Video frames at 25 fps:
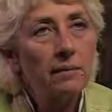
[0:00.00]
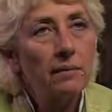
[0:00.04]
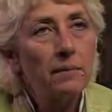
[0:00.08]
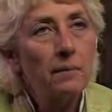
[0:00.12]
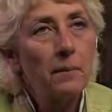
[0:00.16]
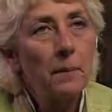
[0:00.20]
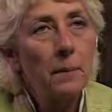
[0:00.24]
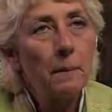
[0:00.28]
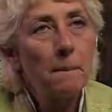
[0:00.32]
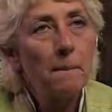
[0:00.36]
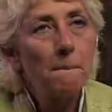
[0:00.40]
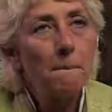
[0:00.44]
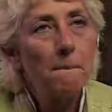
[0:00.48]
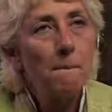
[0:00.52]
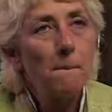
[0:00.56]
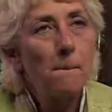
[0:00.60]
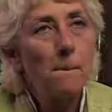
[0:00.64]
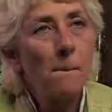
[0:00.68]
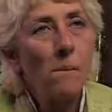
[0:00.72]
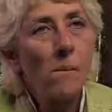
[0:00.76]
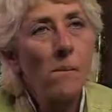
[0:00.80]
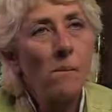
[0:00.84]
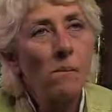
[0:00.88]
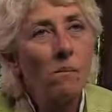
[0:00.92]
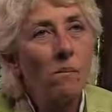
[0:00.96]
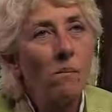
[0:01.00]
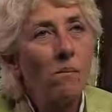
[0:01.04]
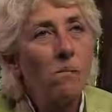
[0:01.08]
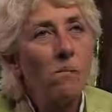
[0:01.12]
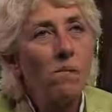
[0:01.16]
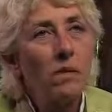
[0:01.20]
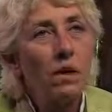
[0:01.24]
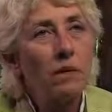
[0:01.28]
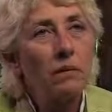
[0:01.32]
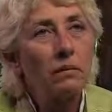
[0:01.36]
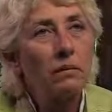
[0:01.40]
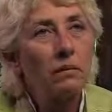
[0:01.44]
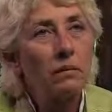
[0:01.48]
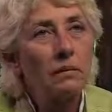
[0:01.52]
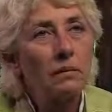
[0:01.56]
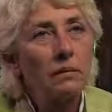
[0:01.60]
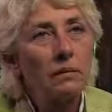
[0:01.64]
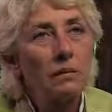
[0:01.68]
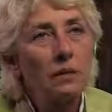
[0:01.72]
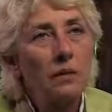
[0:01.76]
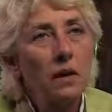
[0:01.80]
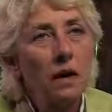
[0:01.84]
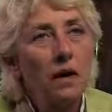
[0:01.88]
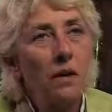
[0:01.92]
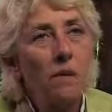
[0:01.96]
Prussia, East Germany.